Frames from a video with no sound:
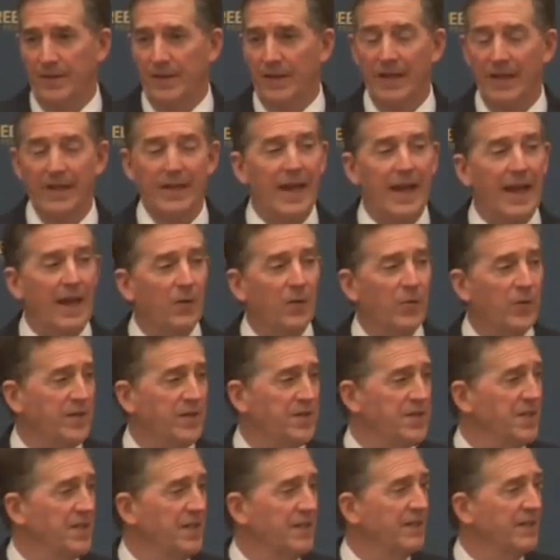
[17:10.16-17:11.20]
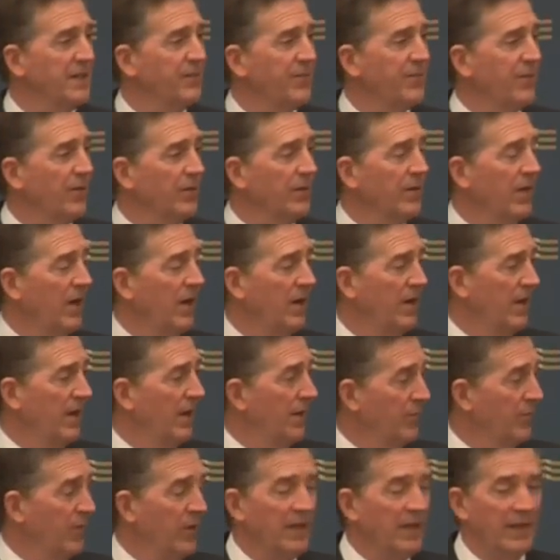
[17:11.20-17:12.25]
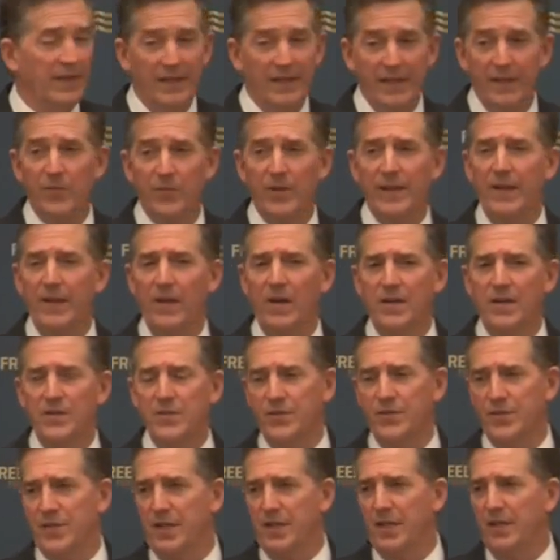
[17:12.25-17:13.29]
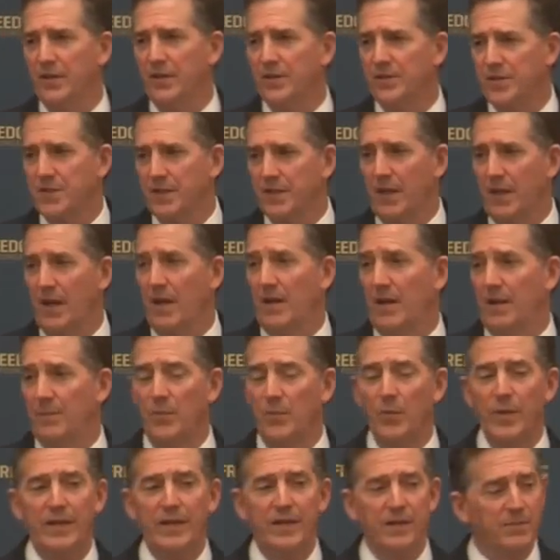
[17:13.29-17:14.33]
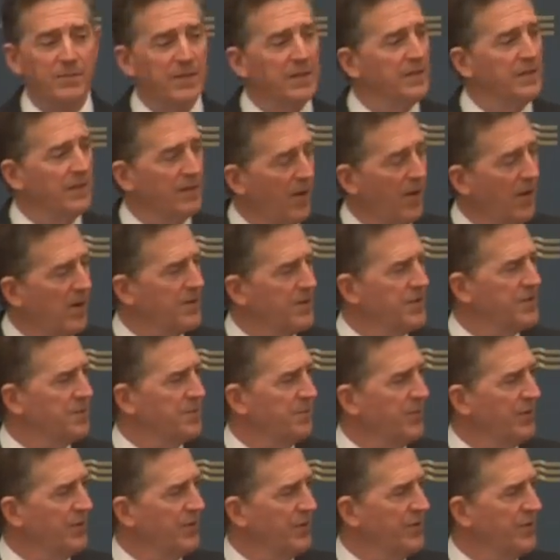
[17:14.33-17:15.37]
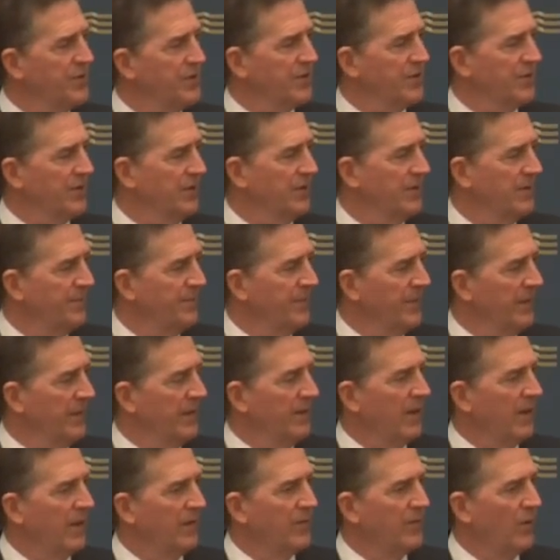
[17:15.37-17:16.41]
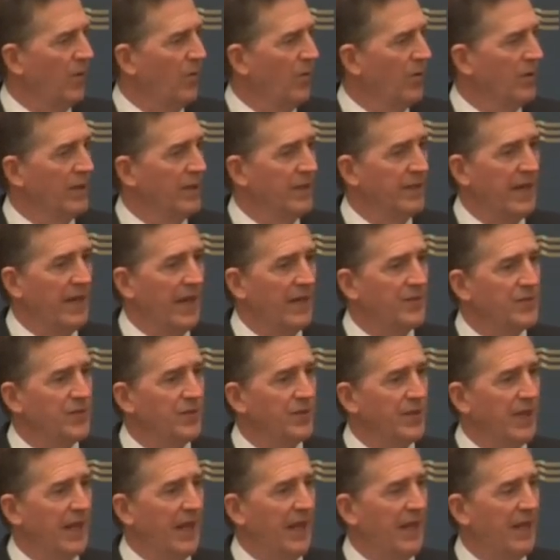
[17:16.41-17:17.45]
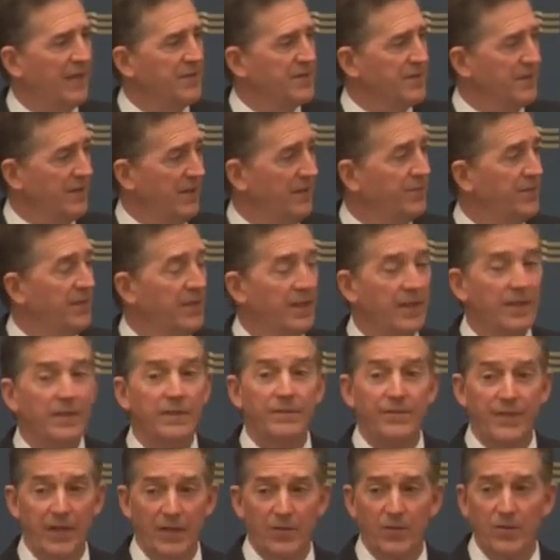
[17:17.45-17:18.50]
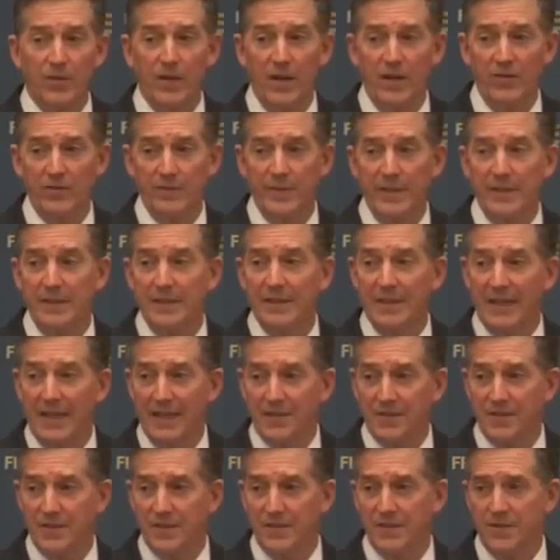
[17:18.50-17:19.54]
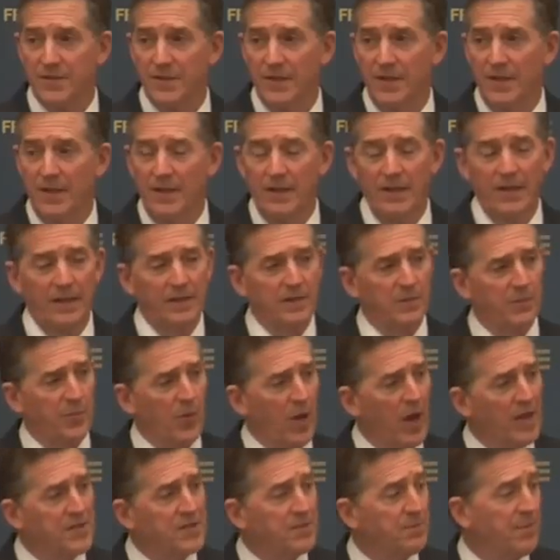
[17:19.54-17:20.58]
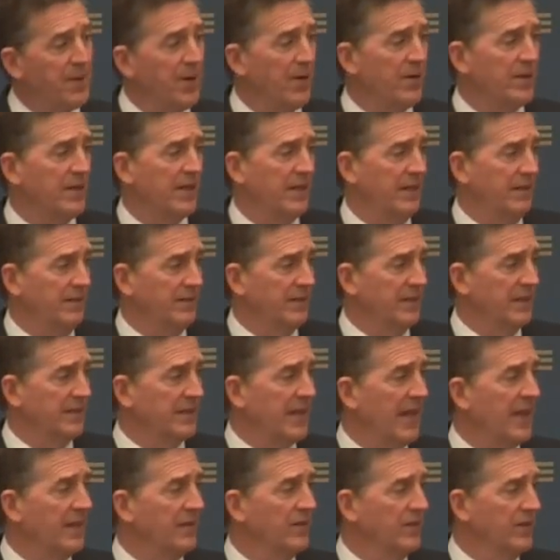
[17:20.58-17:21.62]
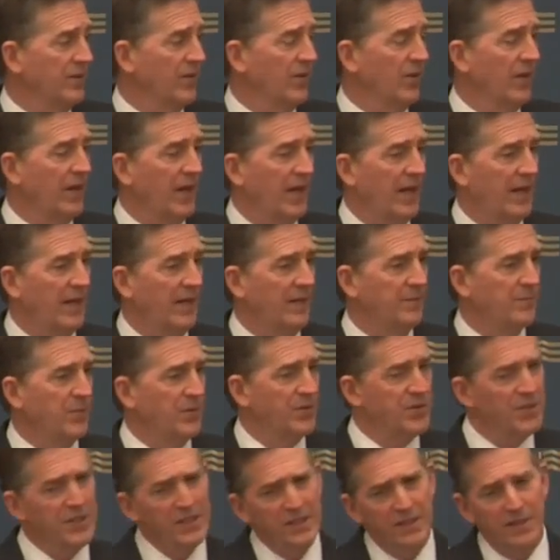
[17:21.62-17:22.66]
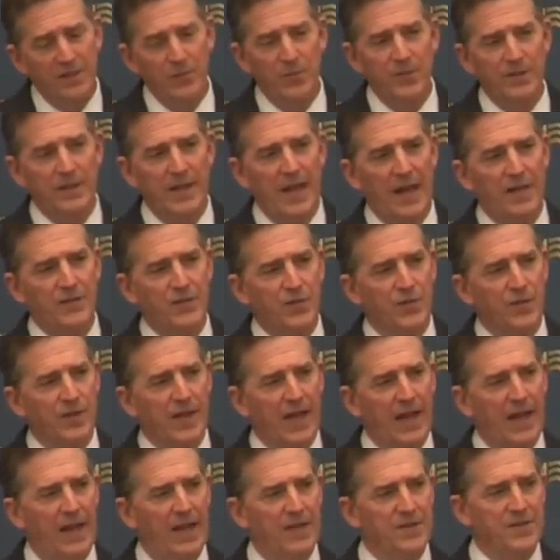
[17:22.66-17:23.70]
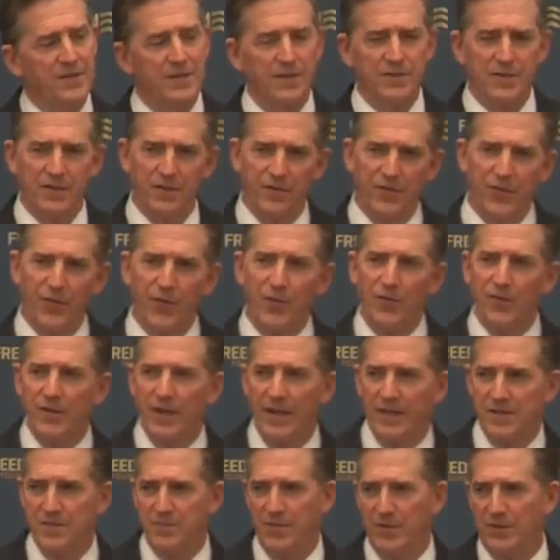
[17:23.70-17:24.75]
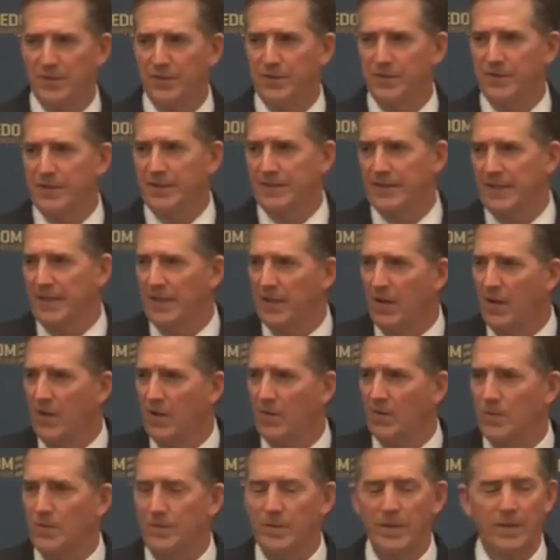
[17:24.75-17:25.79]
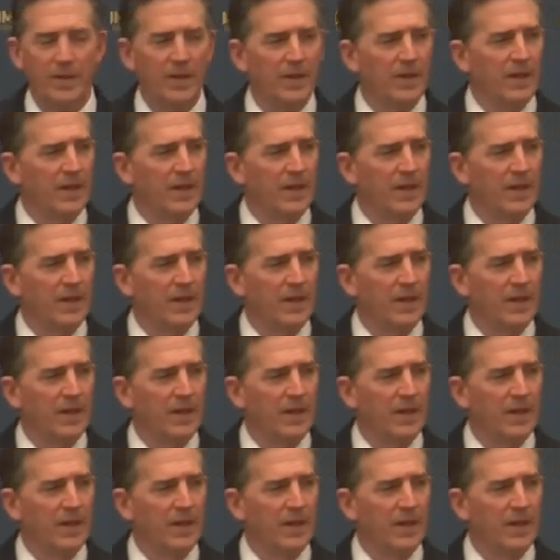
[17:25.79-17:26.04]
And now we see that for really literally hundreds of years to come, we can be the largest producer of oil and natural gas if the federal government lets us. And the prosperity that that could create, particularly with natural gas, that's a third less polluting than coal,